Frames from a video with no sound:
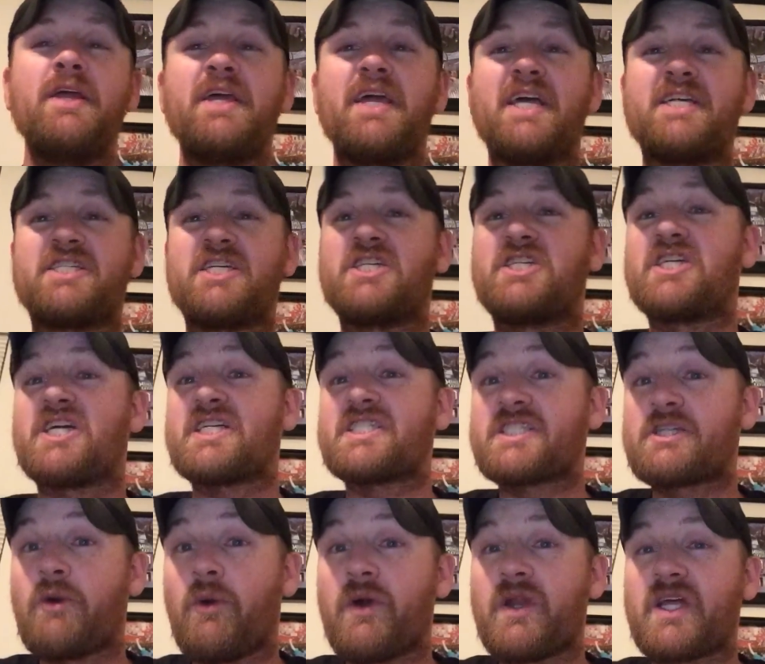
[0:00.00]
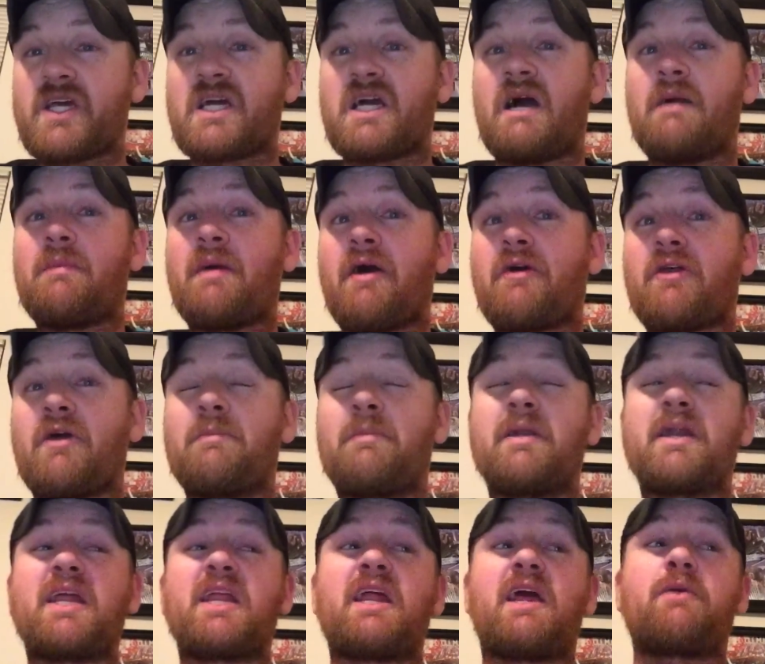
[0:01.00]
Is he just going to come out on
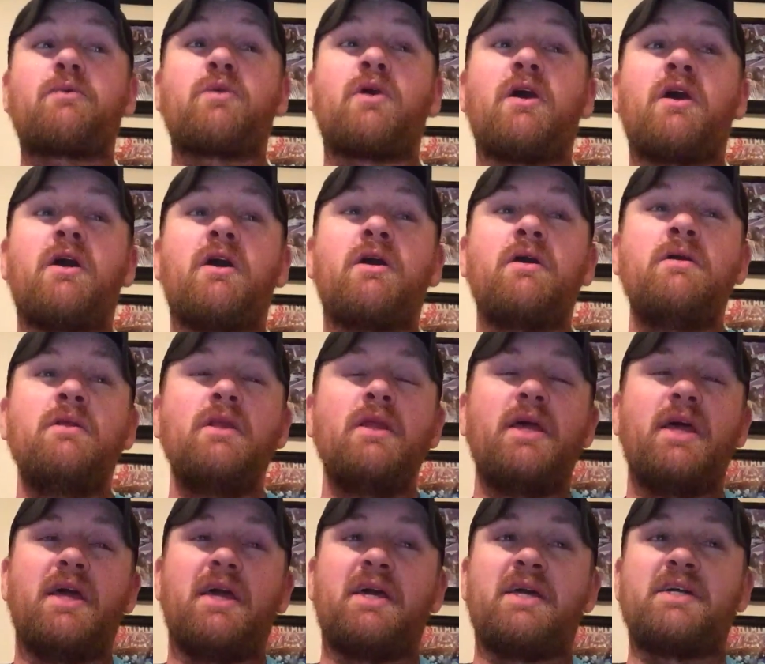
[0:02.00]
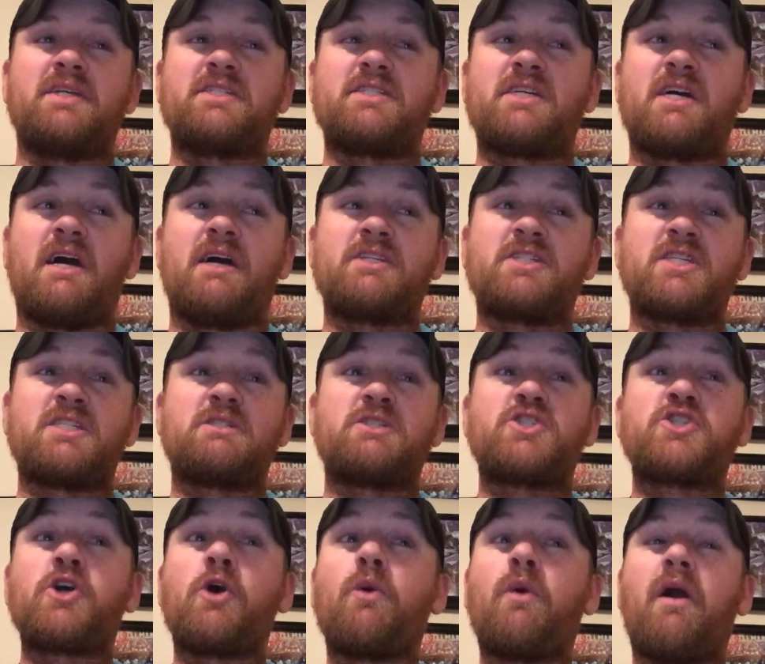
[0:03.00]
Monday Night Raw and uh, just
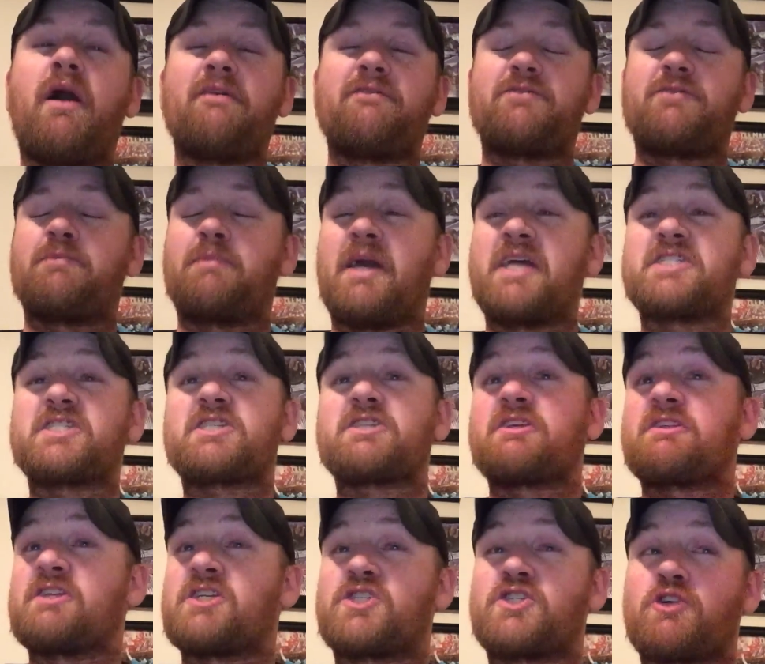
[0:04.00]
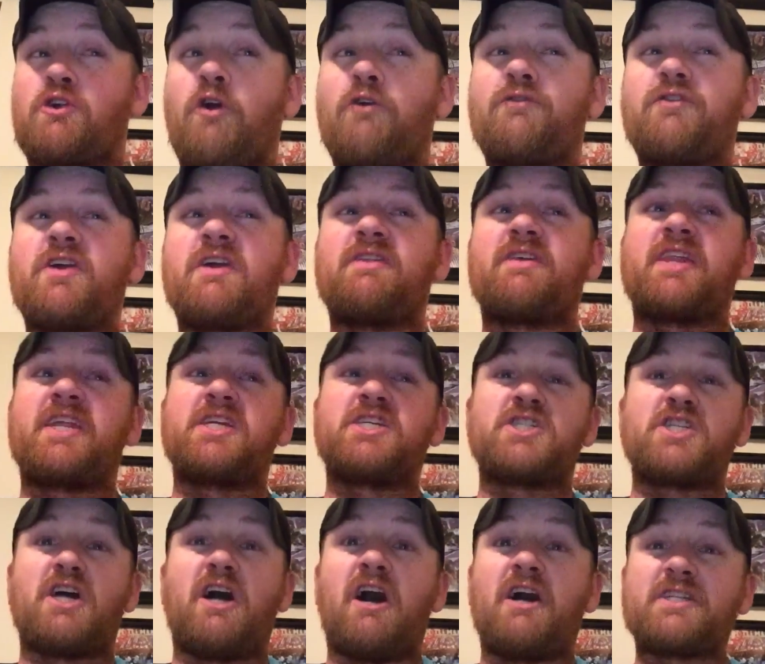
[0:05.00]
show off basically the trophy that he
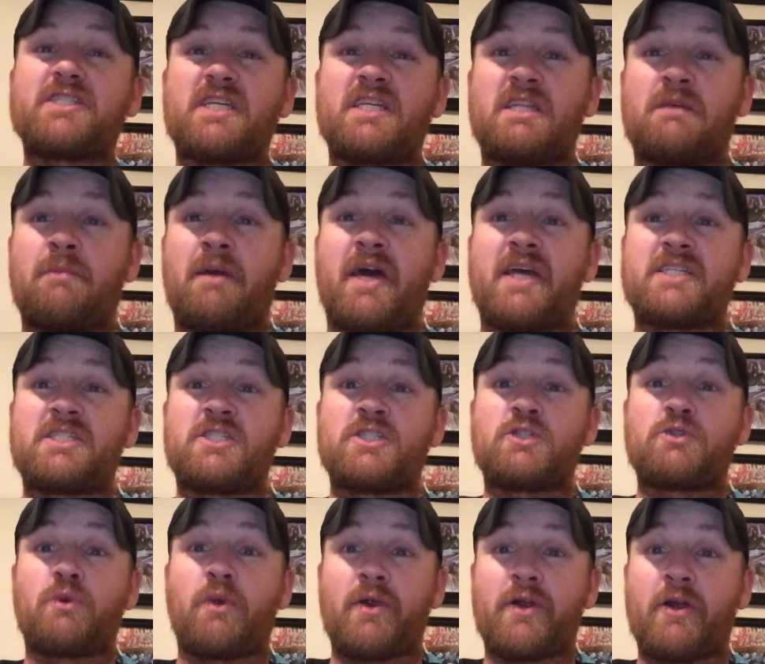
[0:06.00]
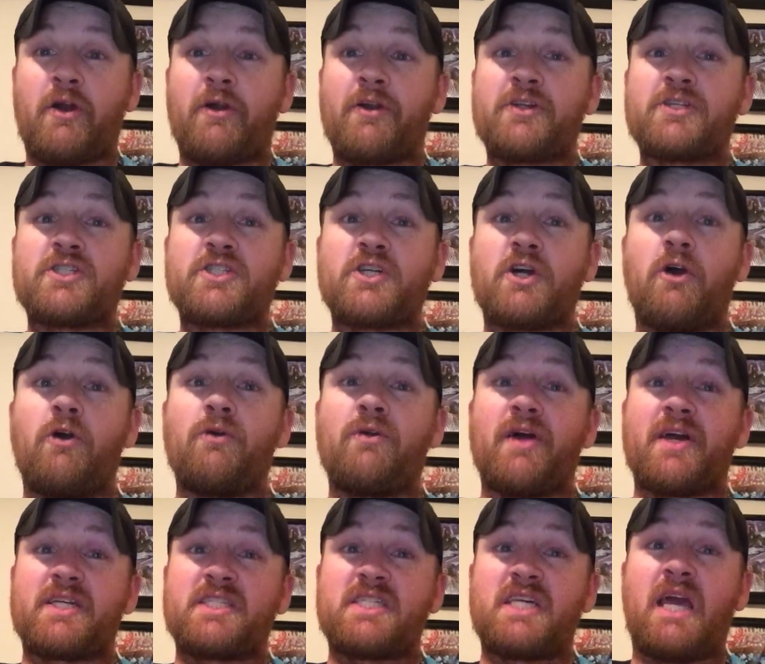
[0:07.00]
shot at the Madison Square Garden show,
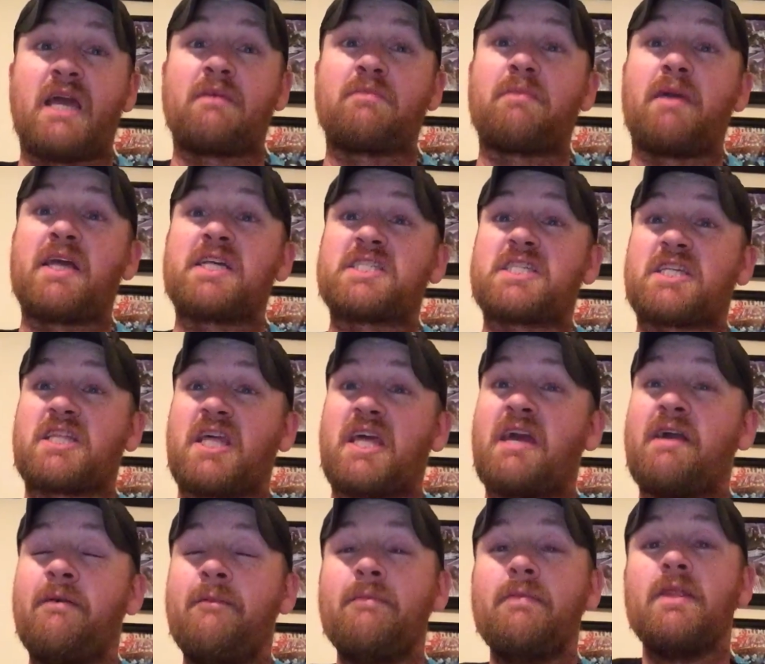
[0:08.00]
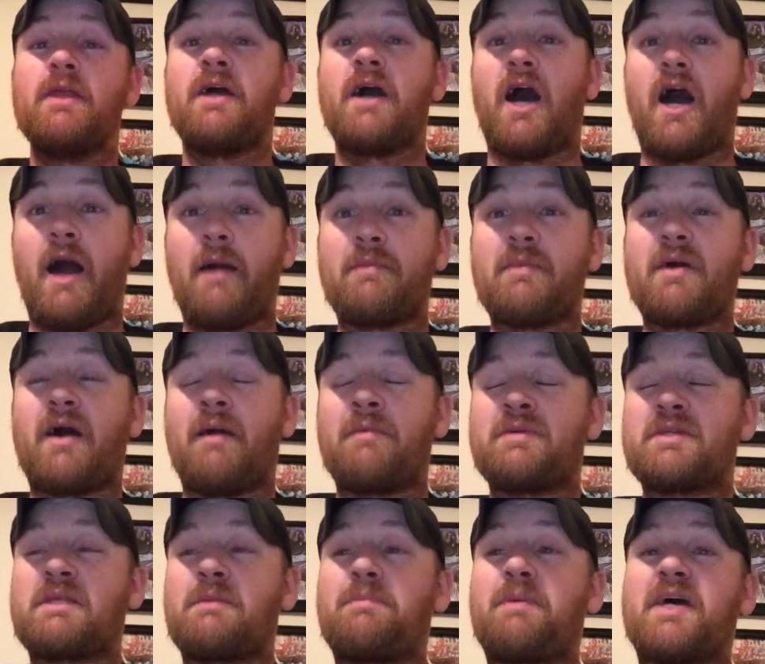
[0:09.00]
like saying basically, I'm I'm
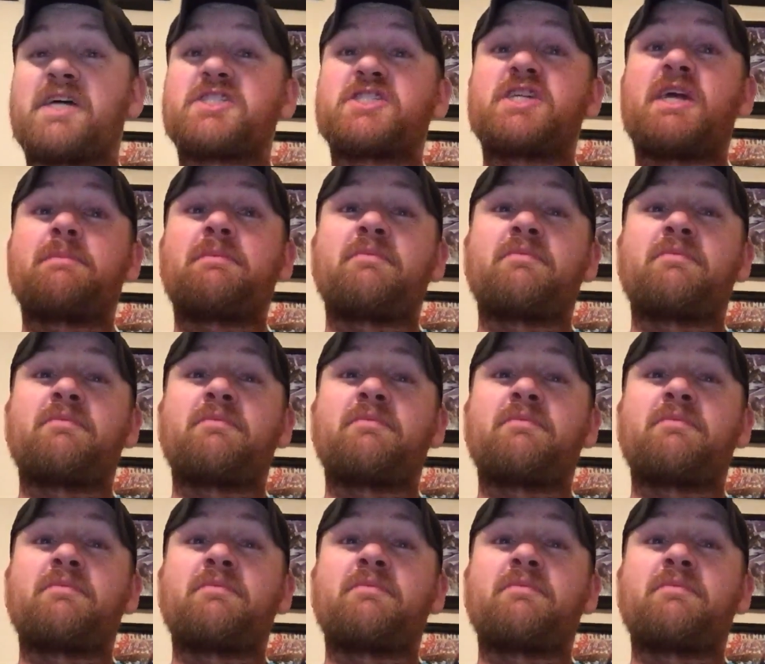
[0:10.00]
in the best shape